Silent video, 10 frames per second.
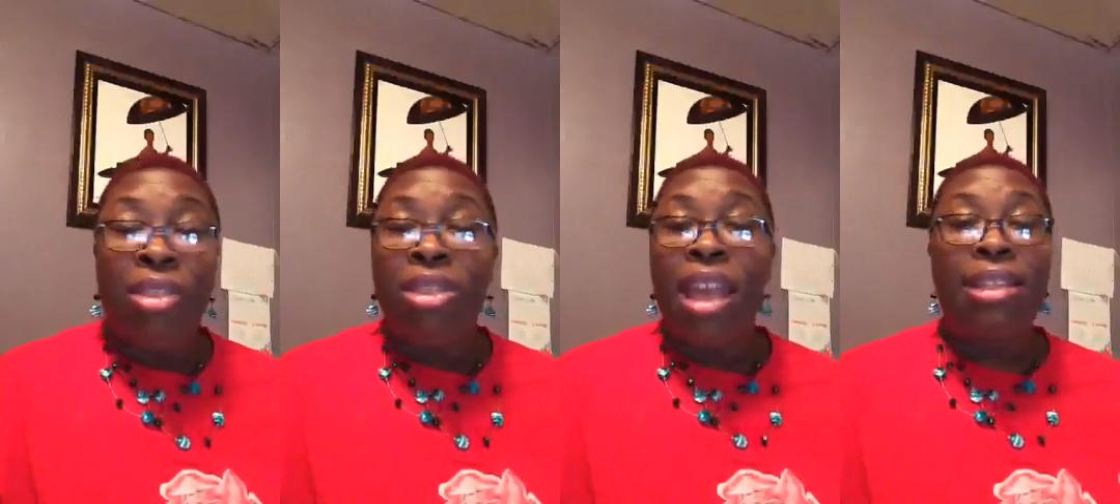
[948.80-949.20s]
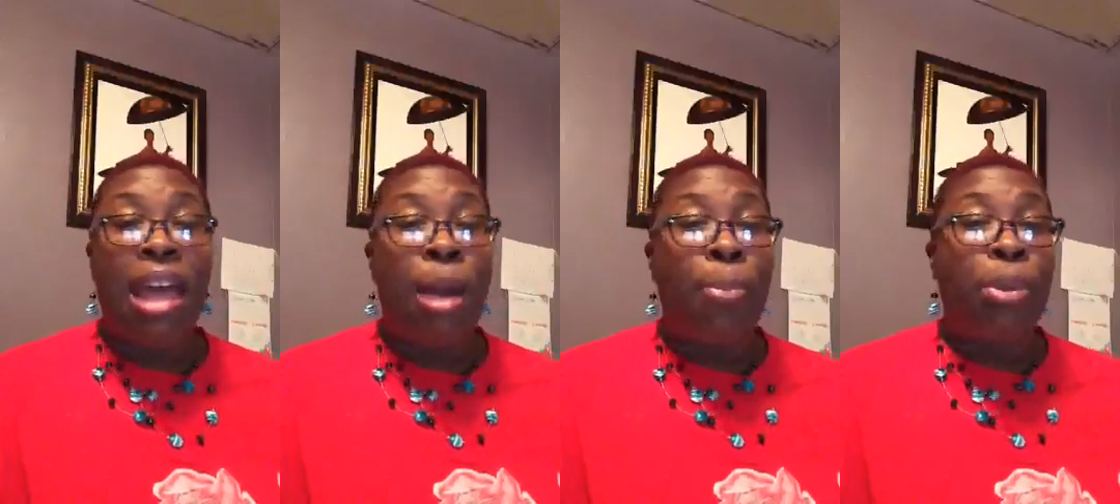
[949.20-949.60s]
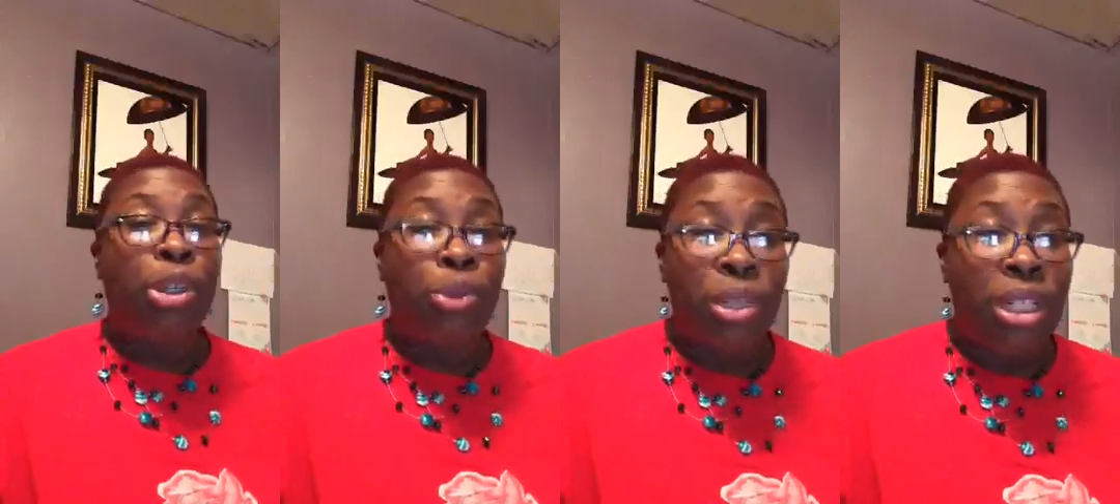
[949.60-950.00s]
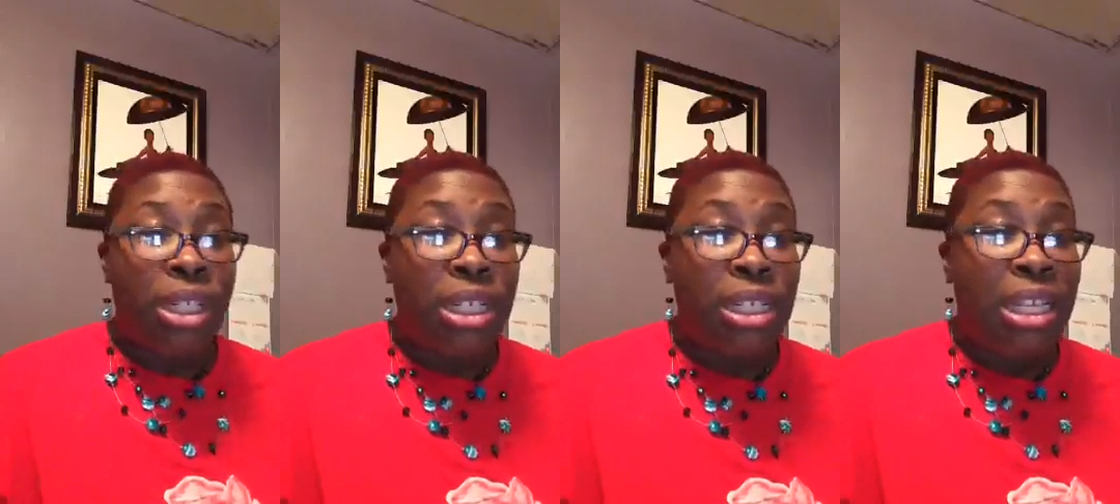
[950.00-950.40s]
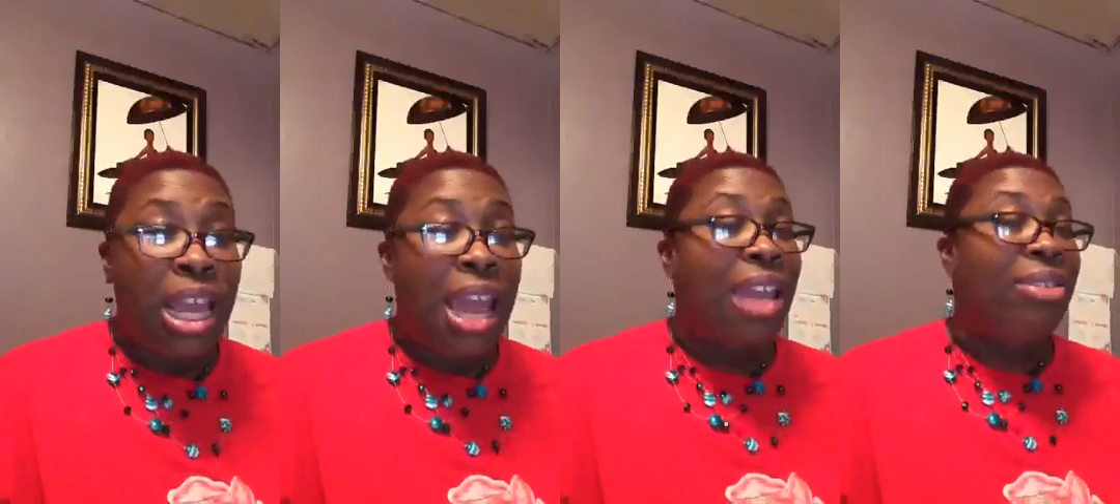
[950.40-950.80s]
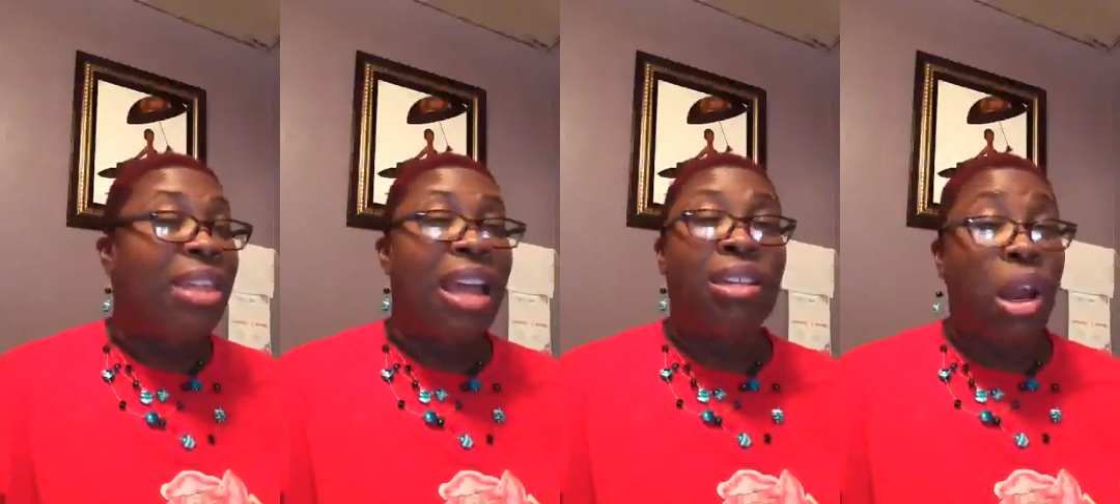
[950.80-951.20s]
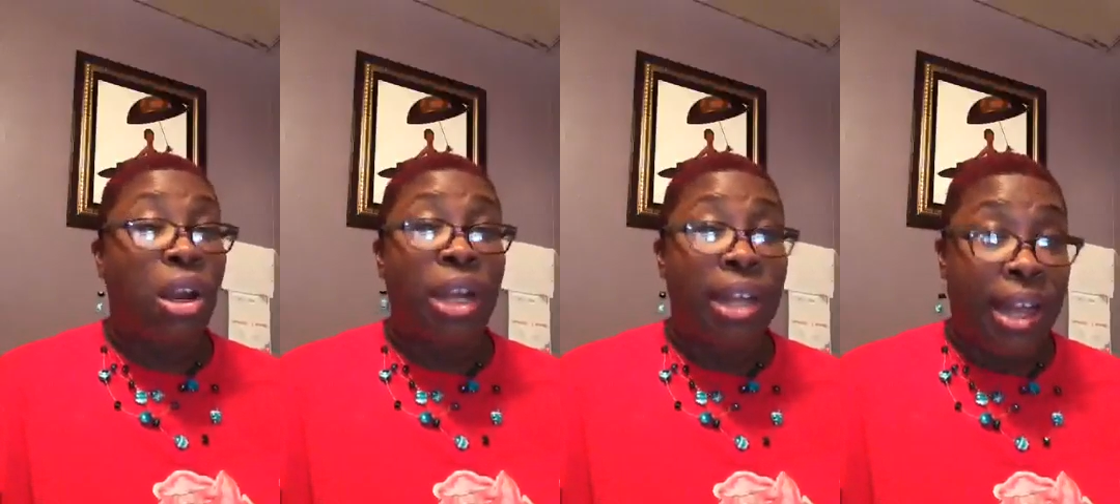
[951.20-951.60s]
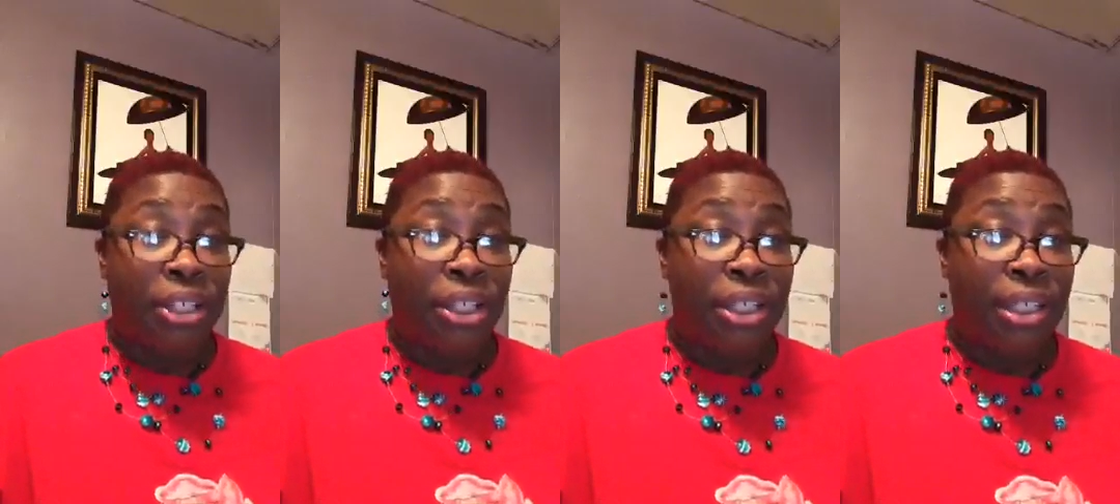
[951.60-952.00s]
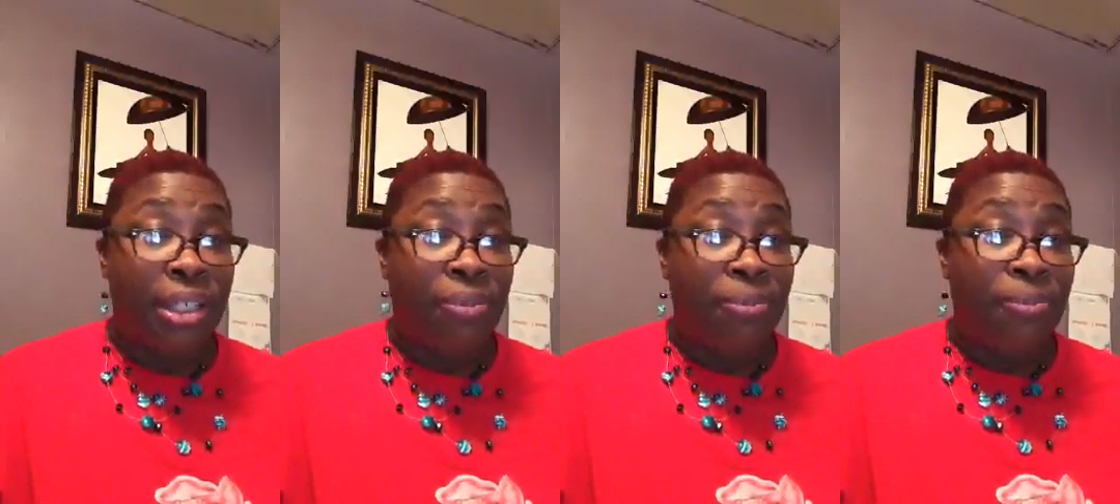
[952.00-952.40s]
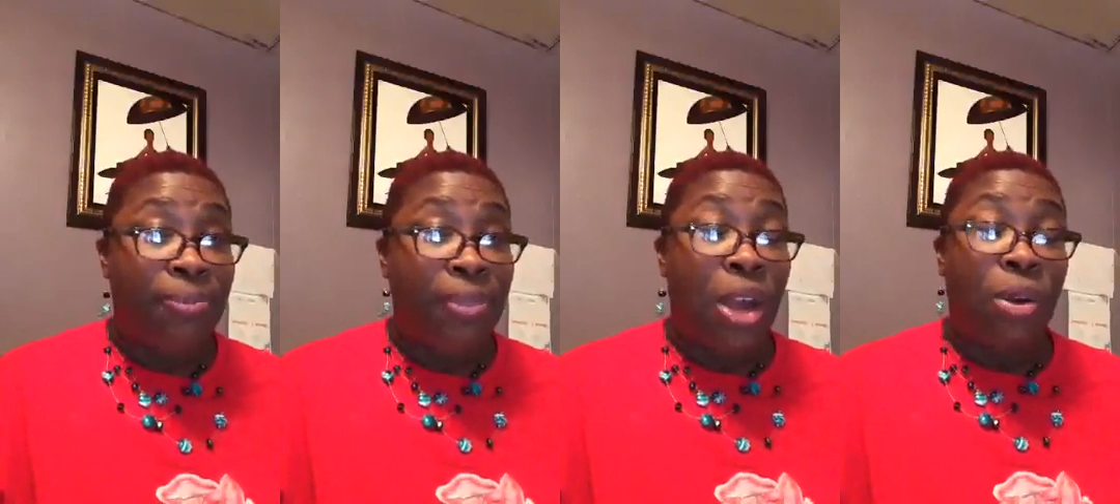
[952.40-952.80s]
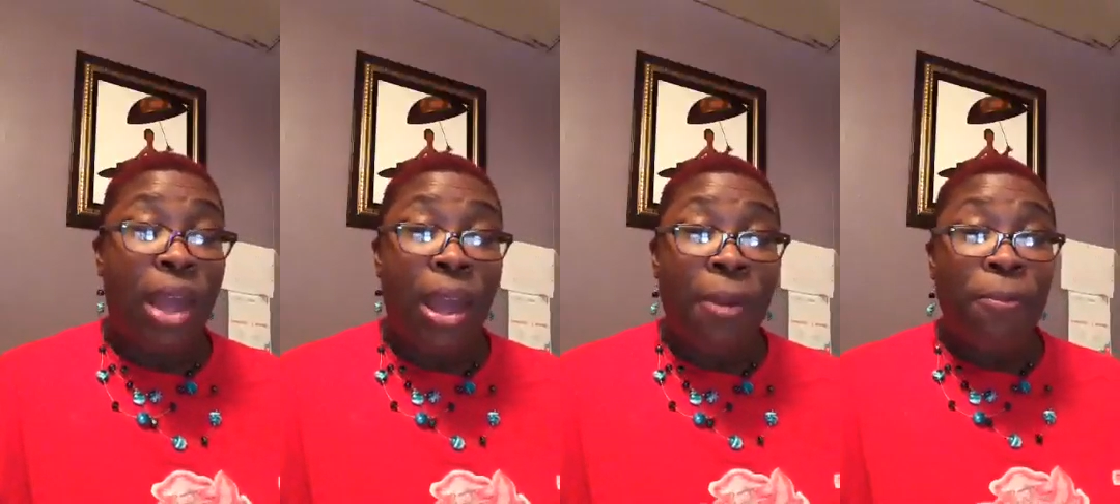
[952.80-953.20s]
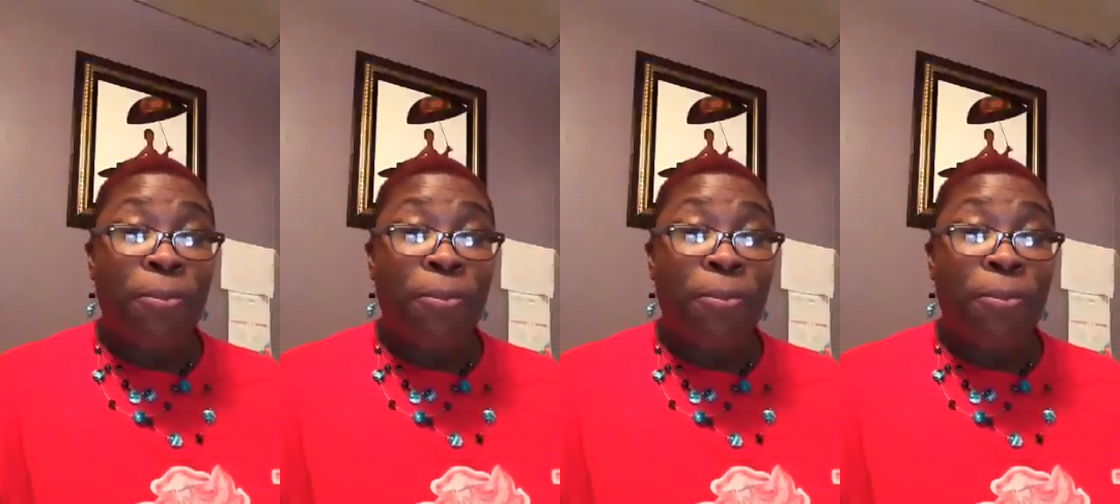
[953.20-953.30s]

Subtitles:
that's opportunities, and that's our connections. Okay?